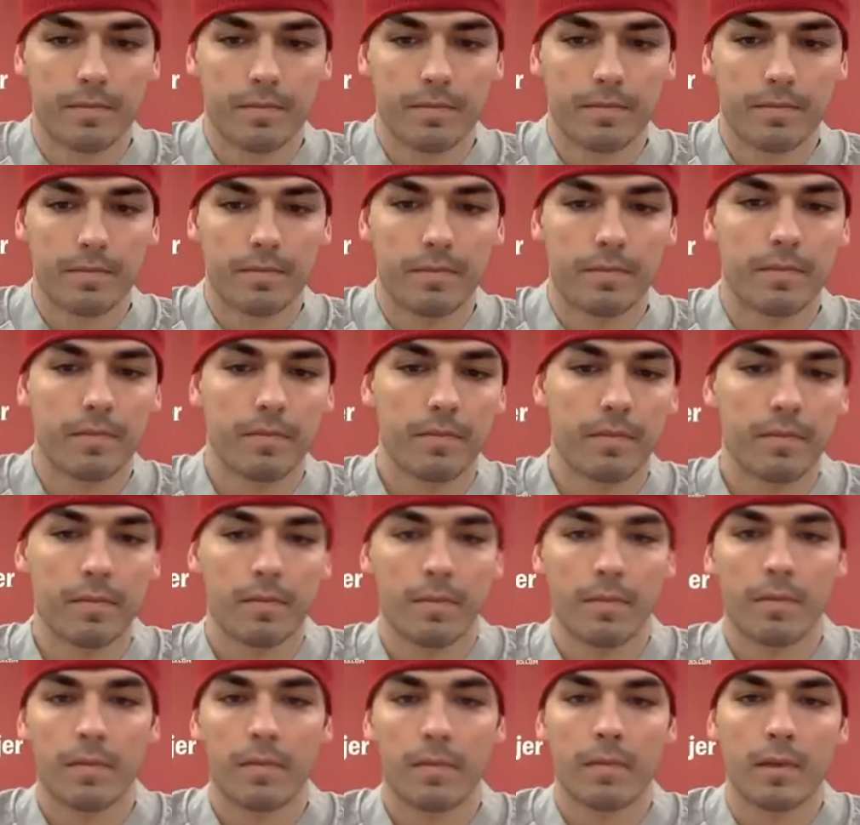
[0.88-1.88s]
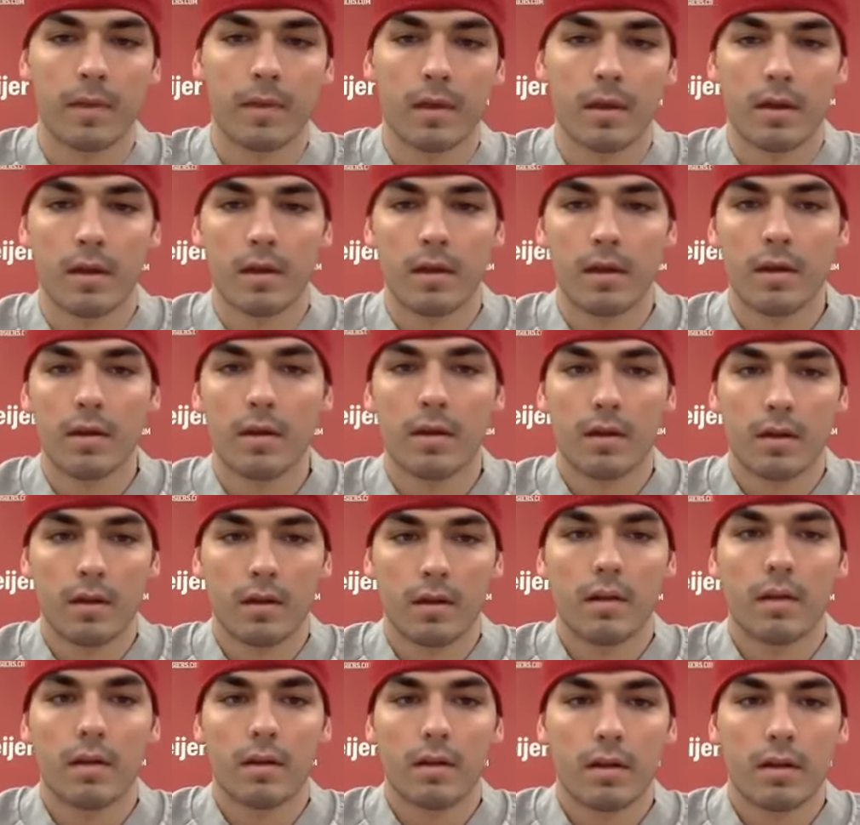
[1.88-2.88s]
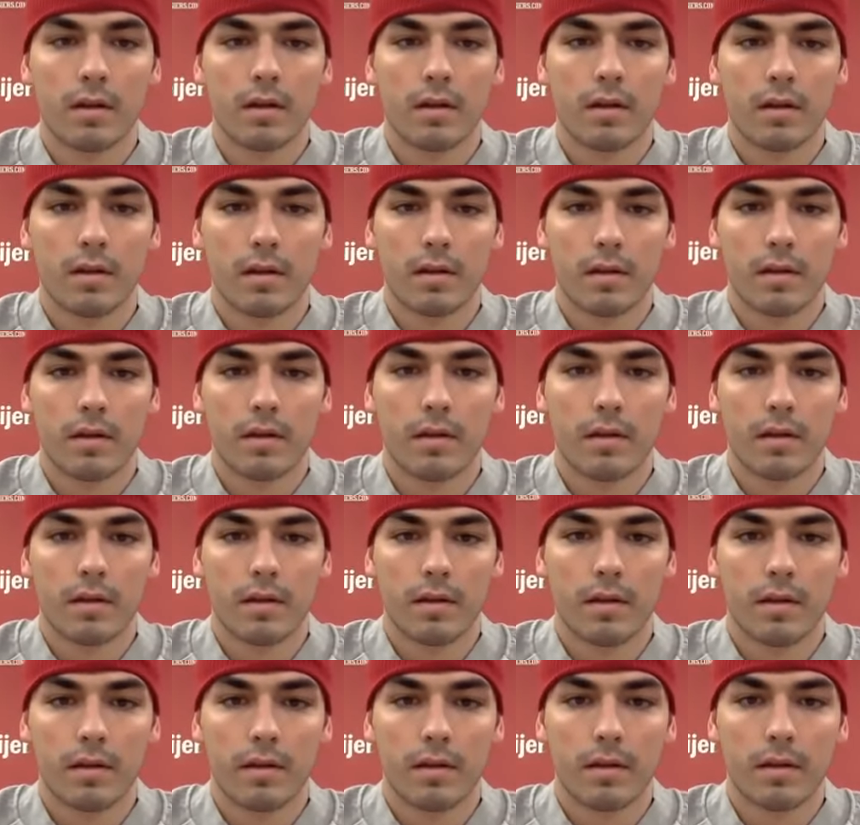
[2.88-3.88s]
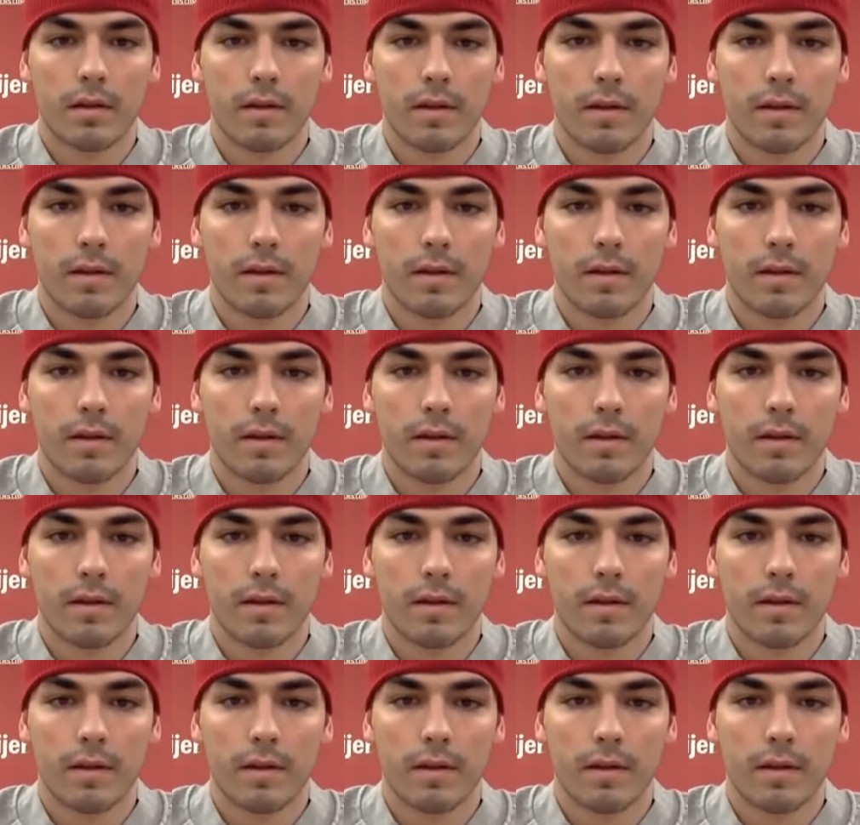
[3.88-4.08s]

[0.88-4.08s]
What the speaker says: Hey Trey, thanks for the time. We appreciate it. Talk